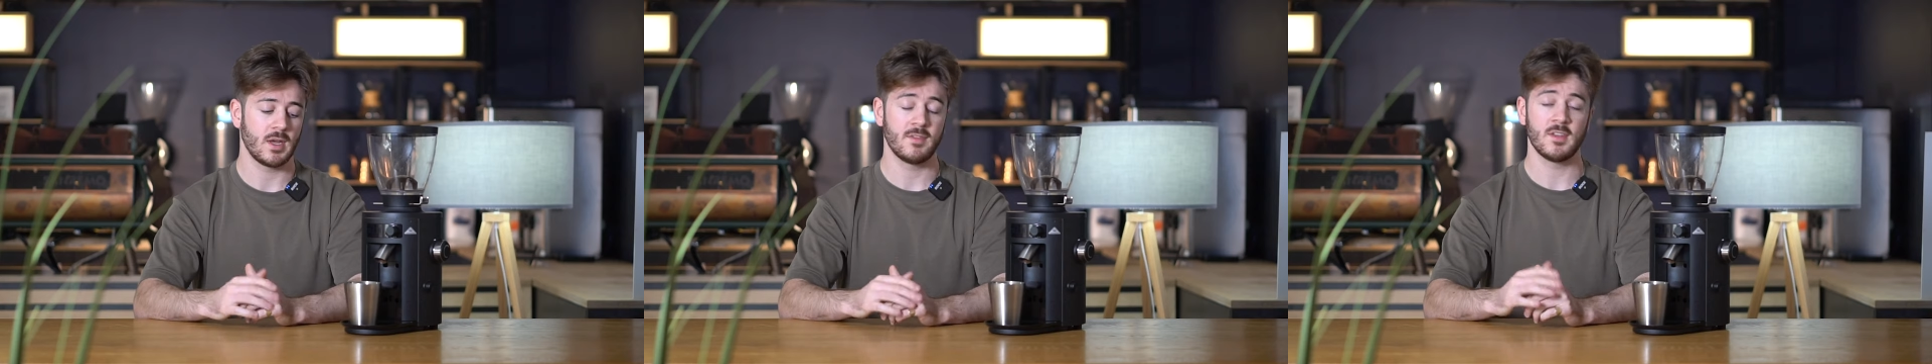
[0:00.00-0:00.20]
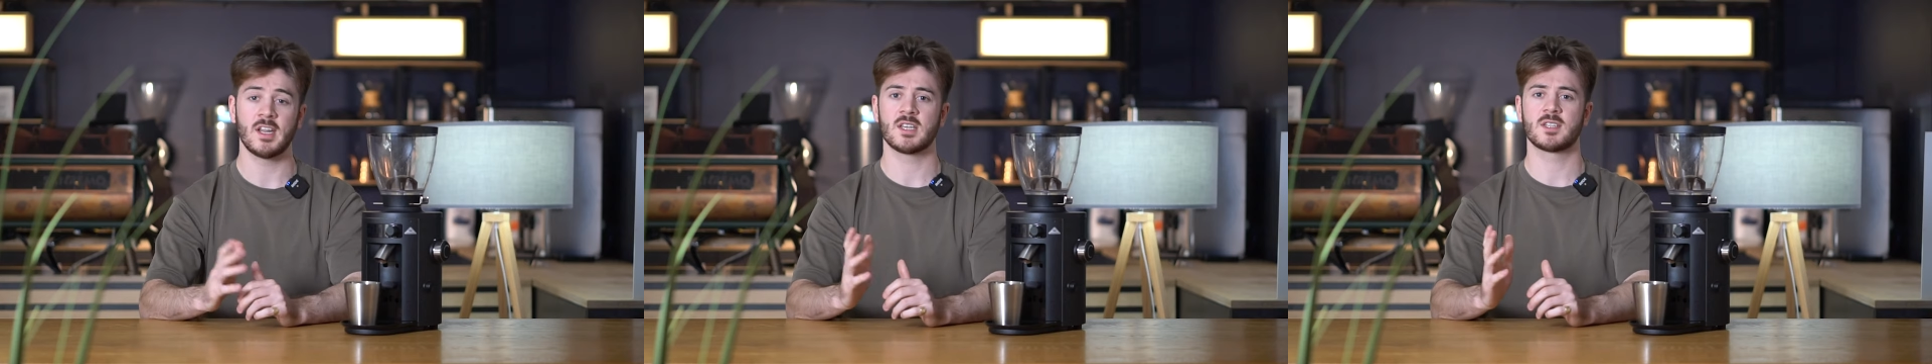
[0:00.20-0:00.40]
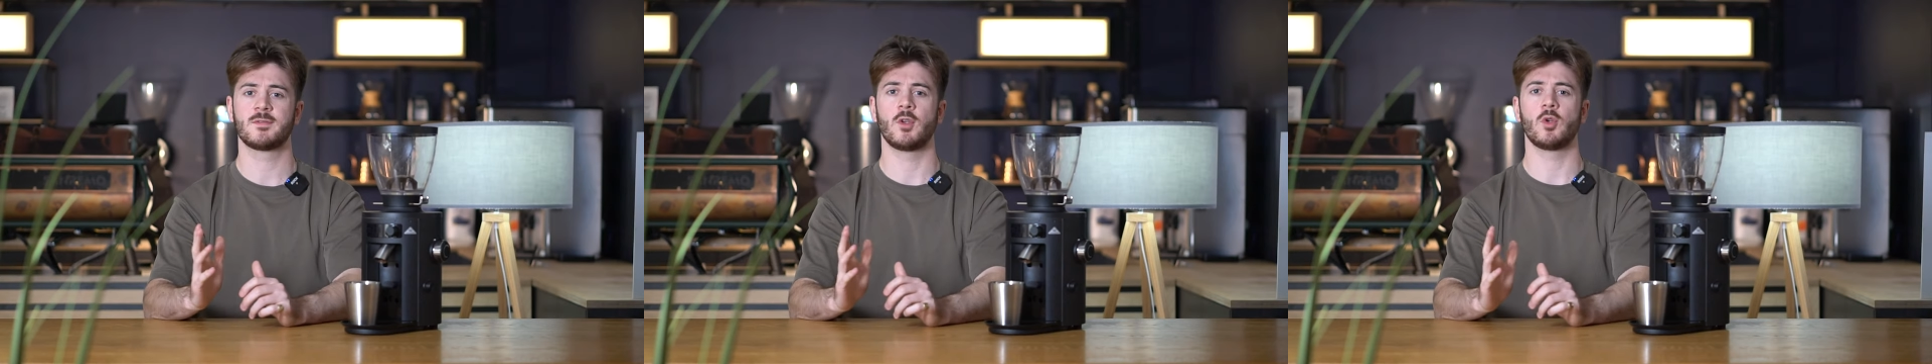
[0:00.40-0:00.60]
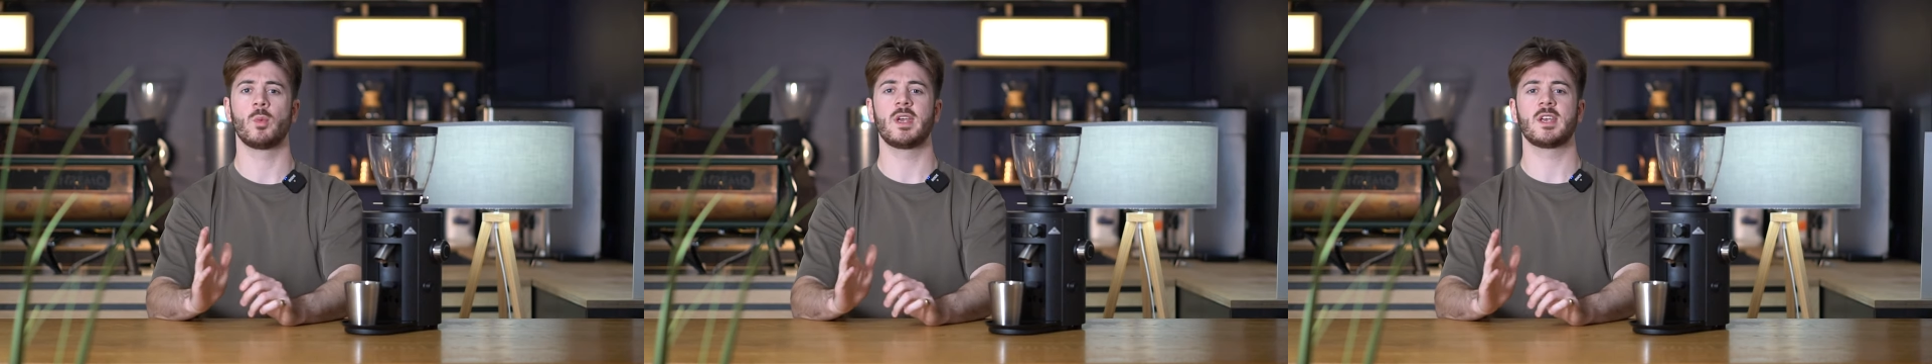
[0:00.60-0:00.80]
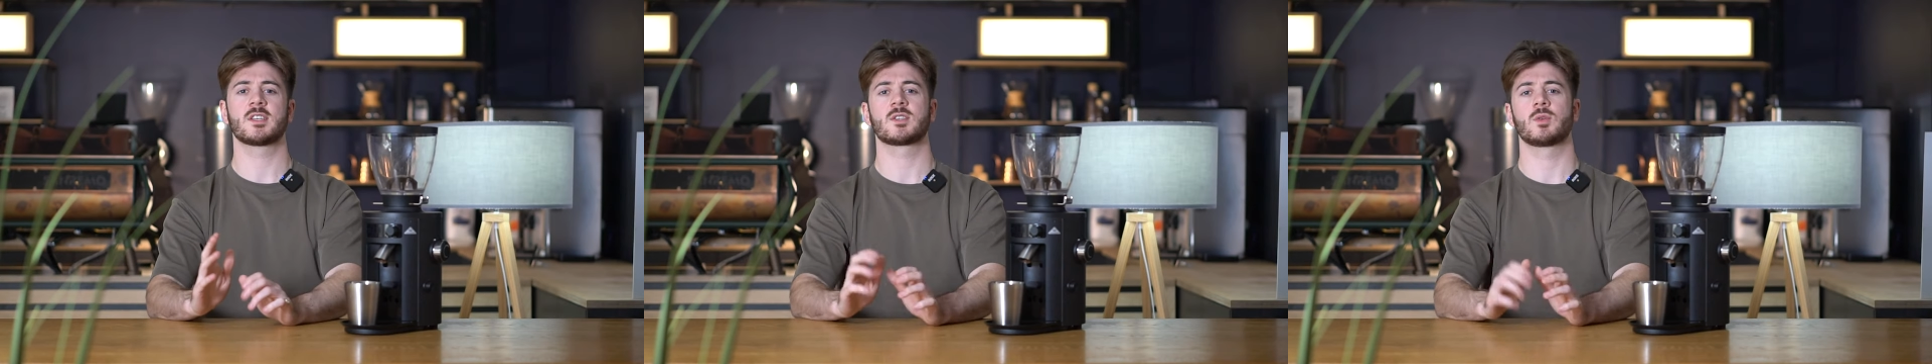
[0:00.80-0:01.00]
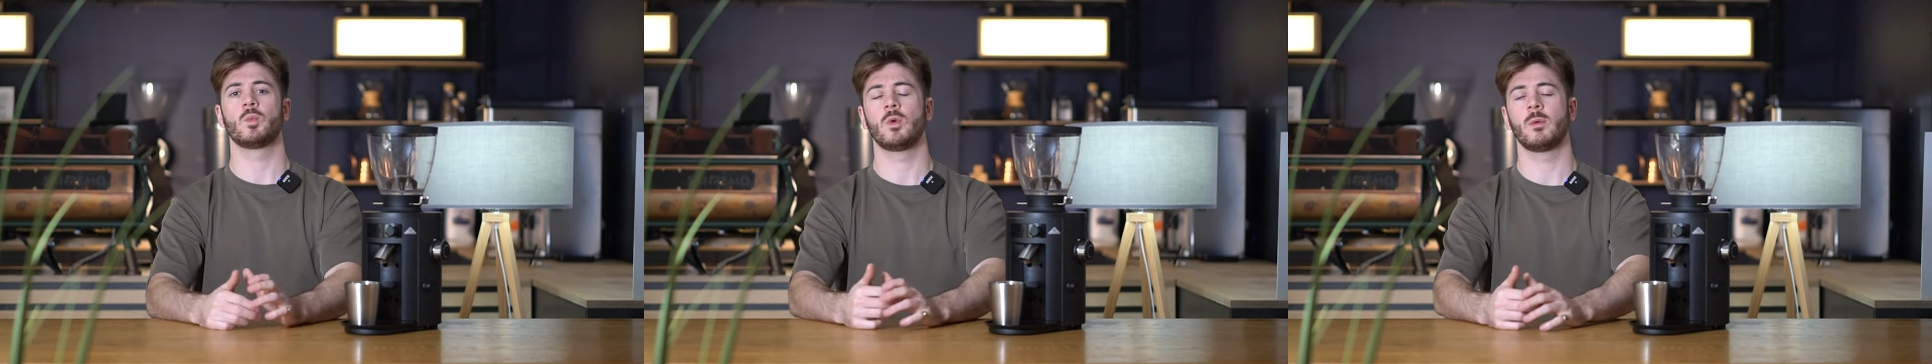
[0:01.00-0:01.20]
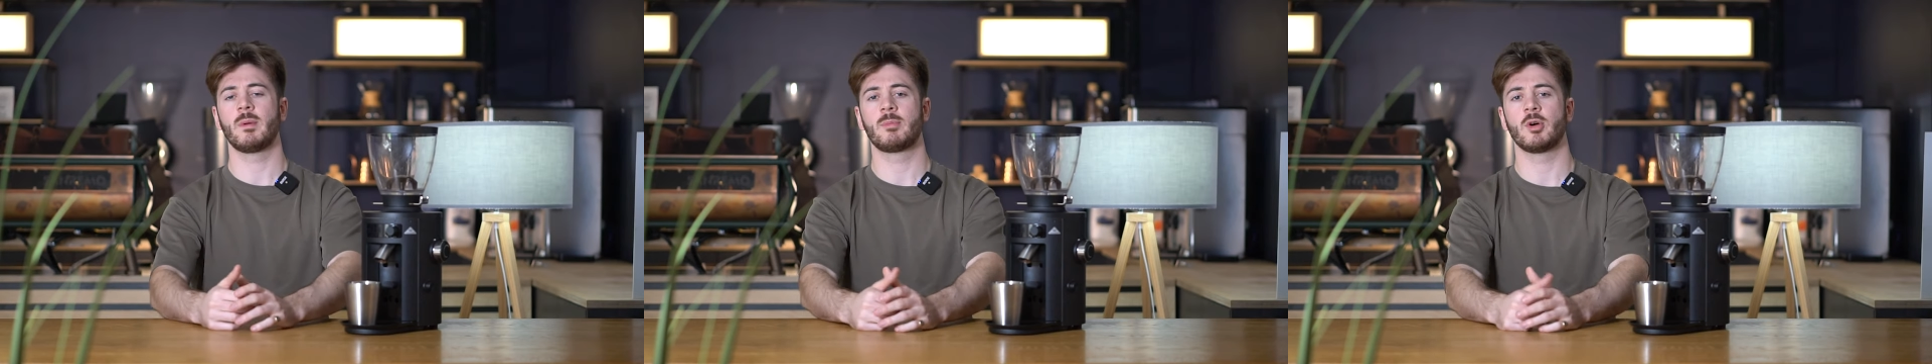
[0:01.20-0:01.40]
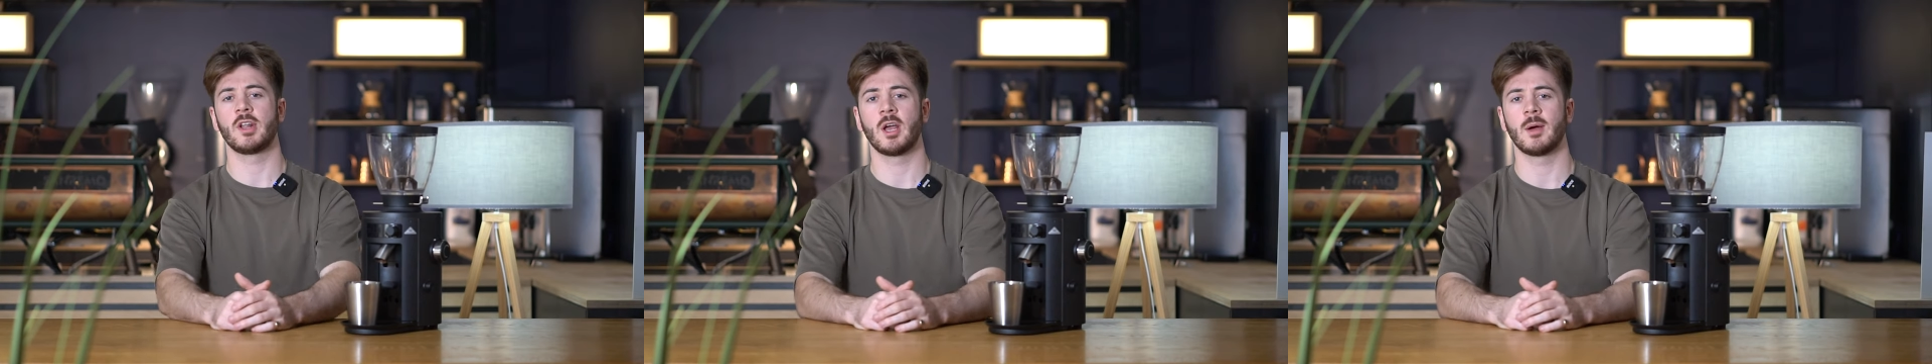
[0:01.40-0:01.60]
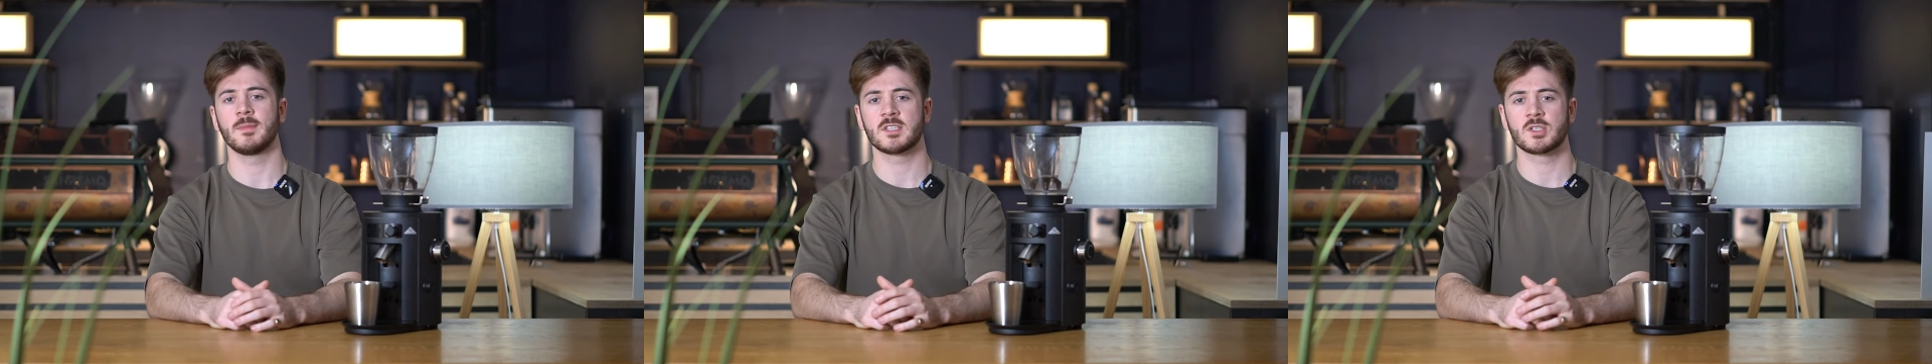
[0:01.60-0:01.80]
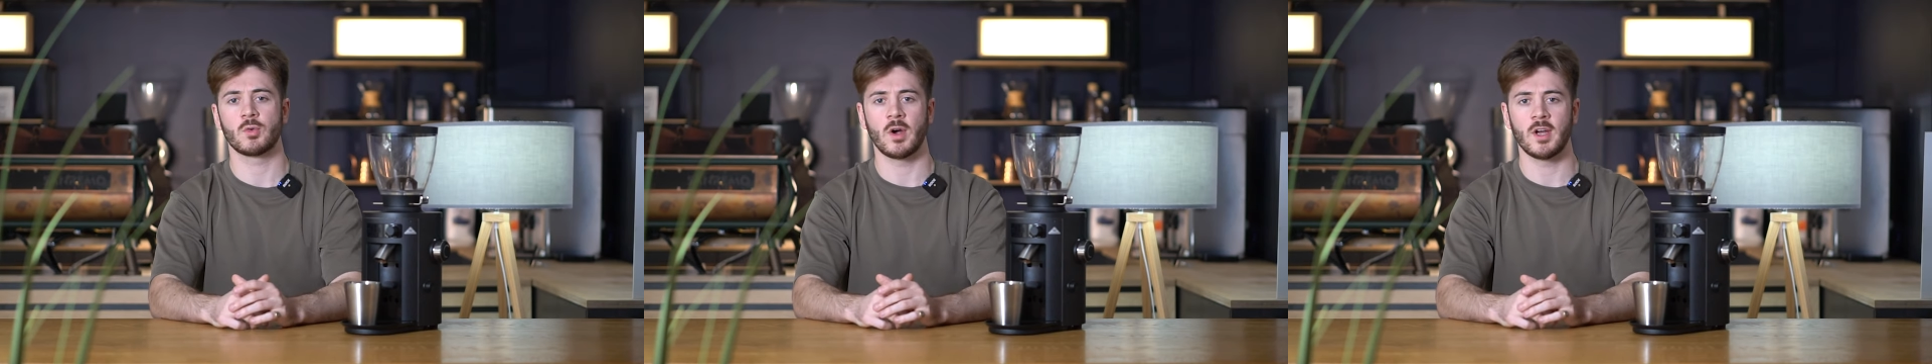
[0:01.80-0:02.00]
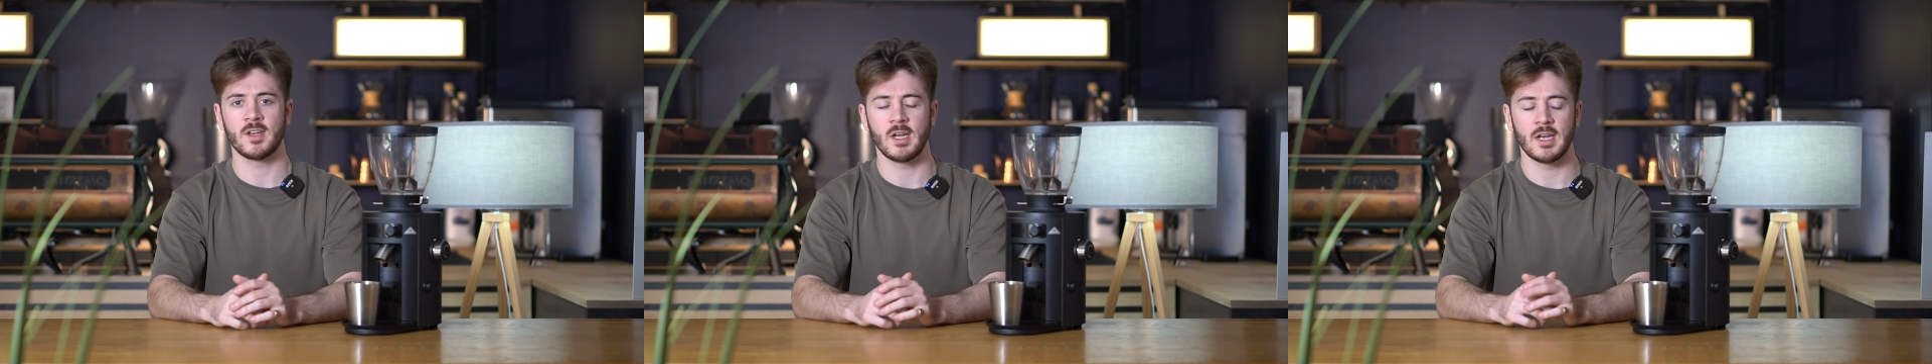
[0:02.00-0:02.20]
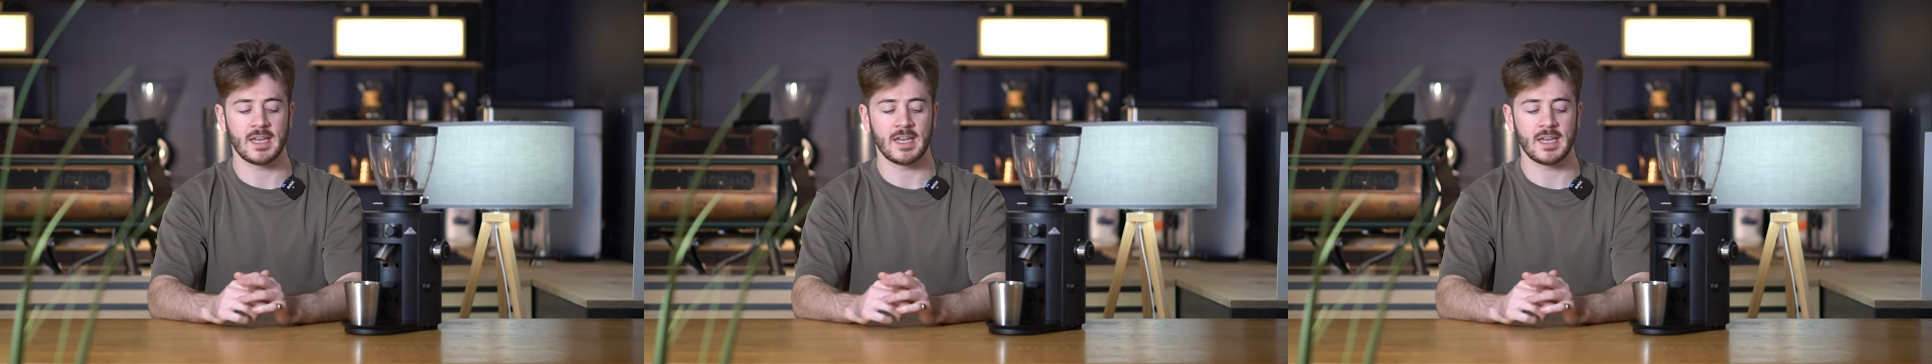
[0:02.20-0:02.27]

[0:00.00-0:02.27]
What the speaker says: In the next few weeks, we'll be putting up this grinder